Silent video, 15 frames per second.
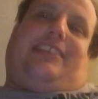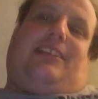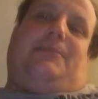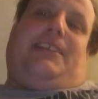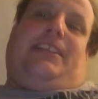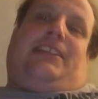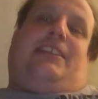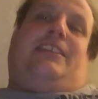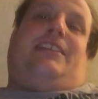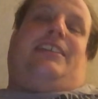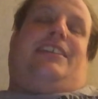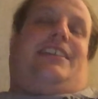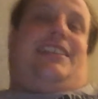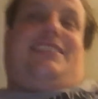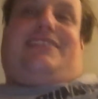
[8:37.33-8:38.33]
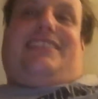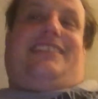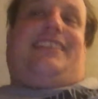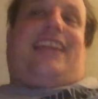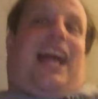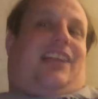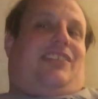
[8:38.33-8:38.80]
coming, it's
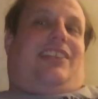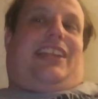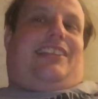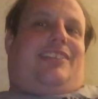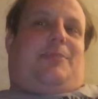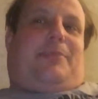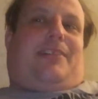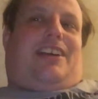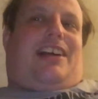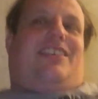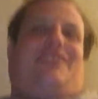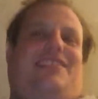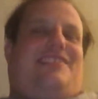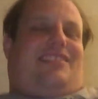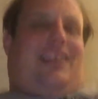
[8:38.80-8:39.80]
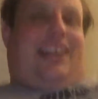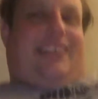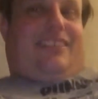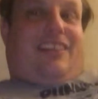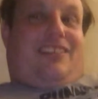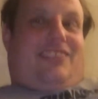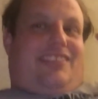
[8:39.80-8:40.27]
exactly like Super Hot, which I
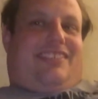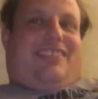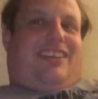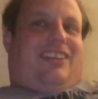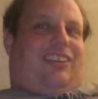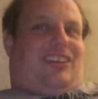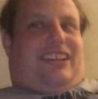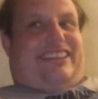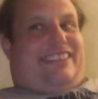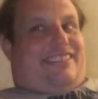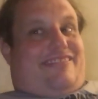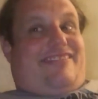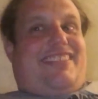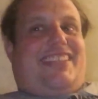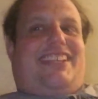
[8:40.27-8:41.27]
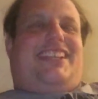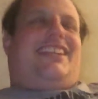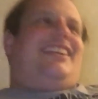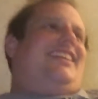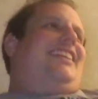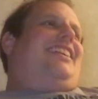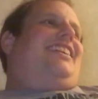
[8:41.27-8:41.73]
thought was awesome.
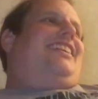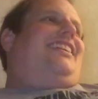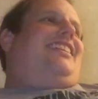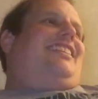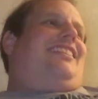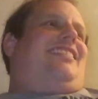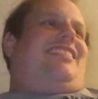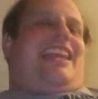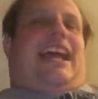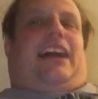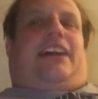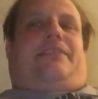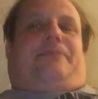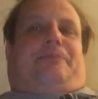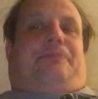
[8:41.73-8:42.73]
So yeah,